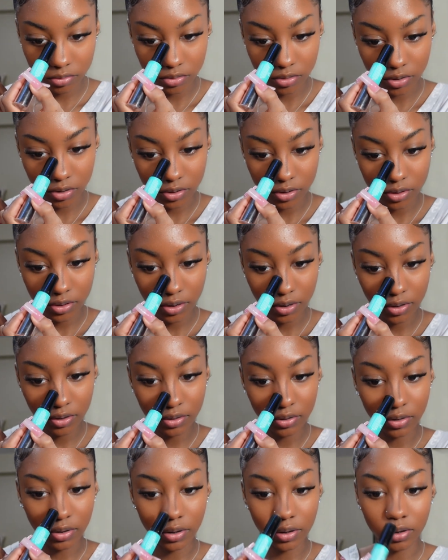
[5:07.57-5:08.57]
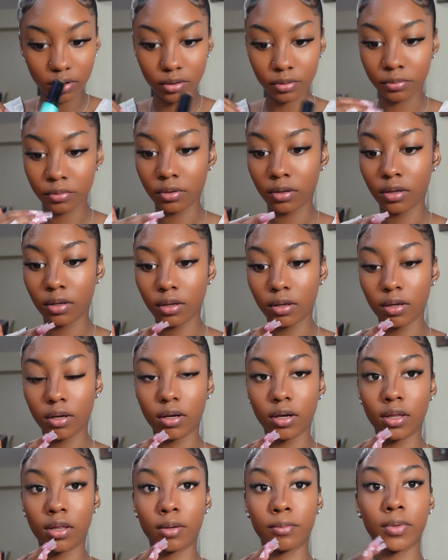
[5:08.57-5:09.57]
Just like that.
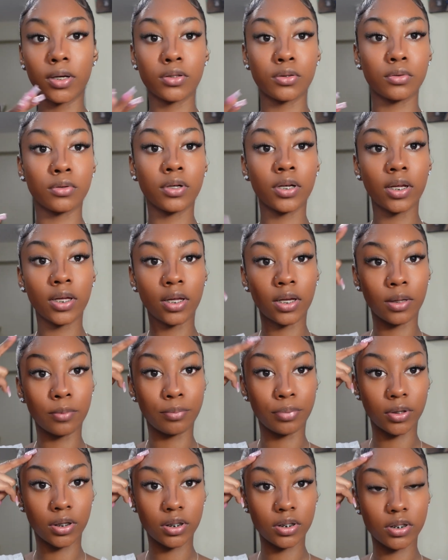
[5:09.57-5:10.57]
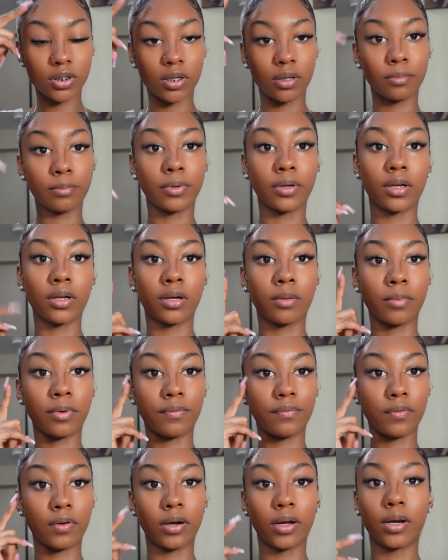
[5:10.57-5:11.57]
And then I'm also gonna get a brush and put it on my
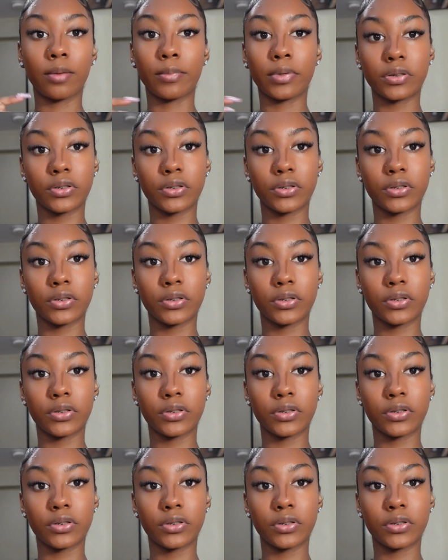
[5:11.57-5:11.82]
forehead and my